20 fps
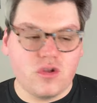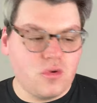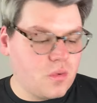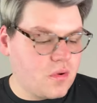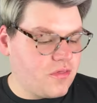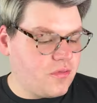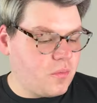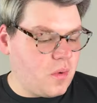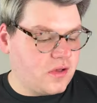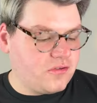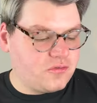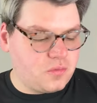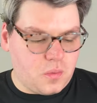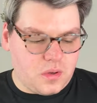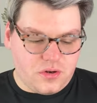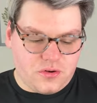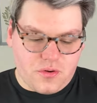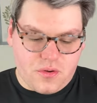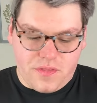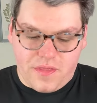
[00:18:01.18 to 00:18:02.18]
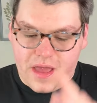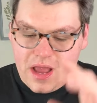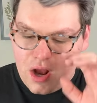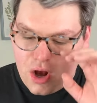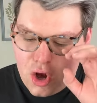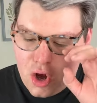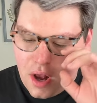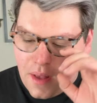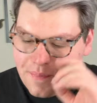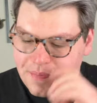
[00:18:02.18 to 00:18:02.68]
Northwest winter
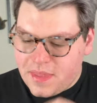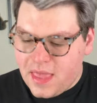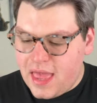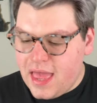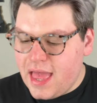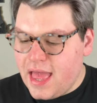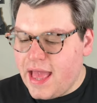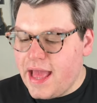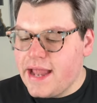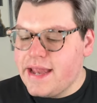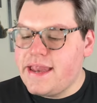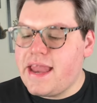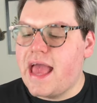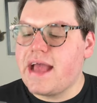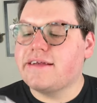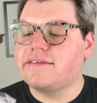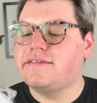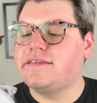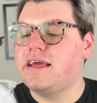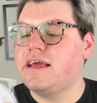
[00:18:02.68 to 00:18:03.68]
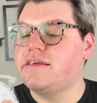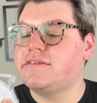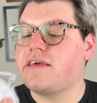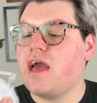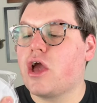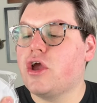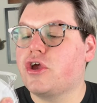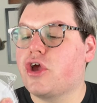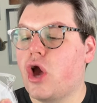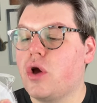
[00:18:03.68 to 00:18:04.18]
there. Next is
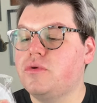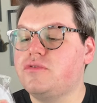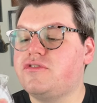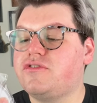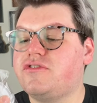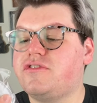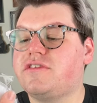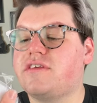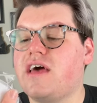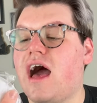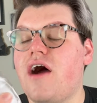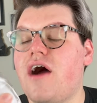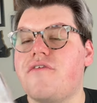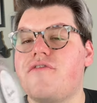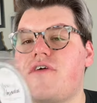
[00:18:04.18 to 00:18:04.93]
Ghosts of